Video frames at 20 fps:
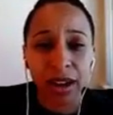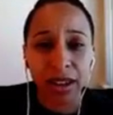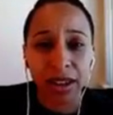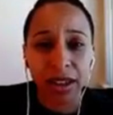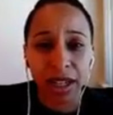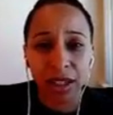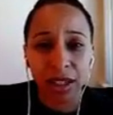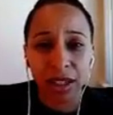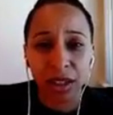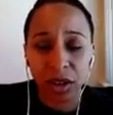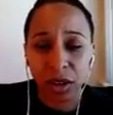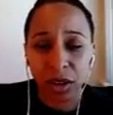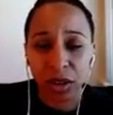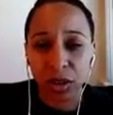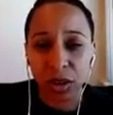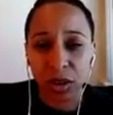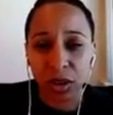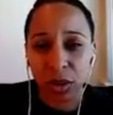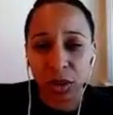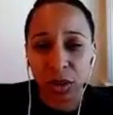and then,
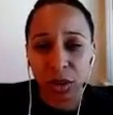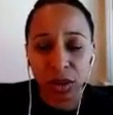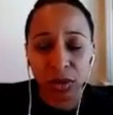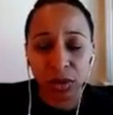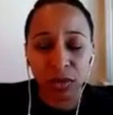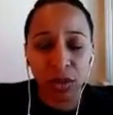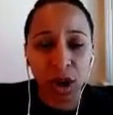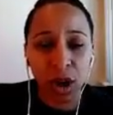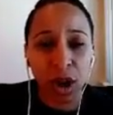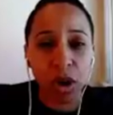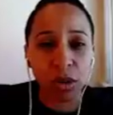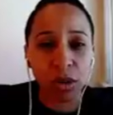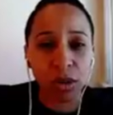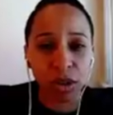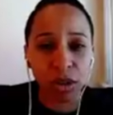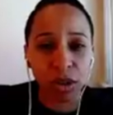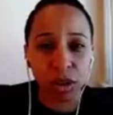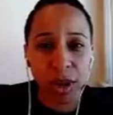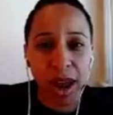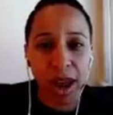you've coached,
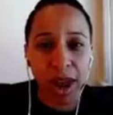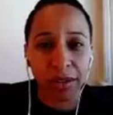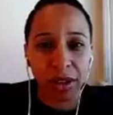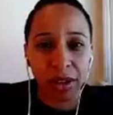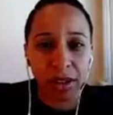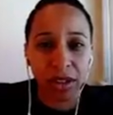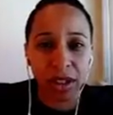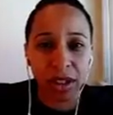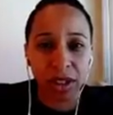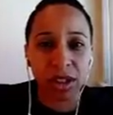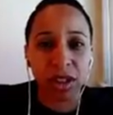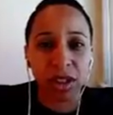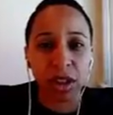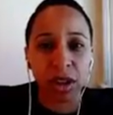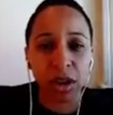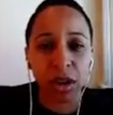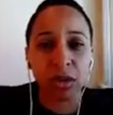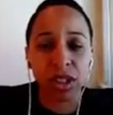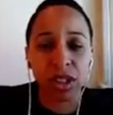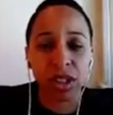so you have your assistant
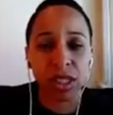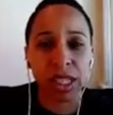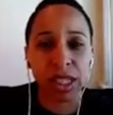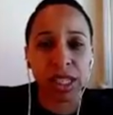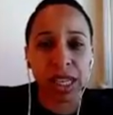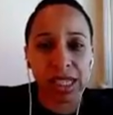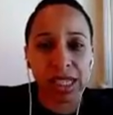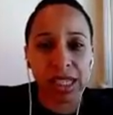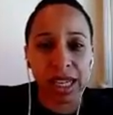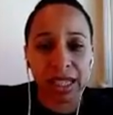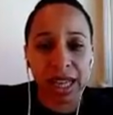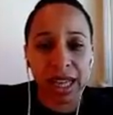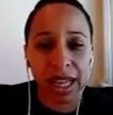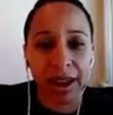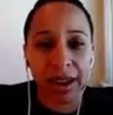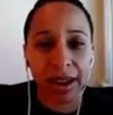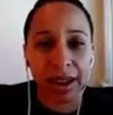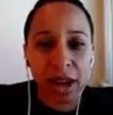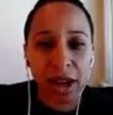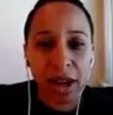coaches and things like
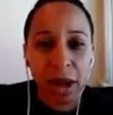that.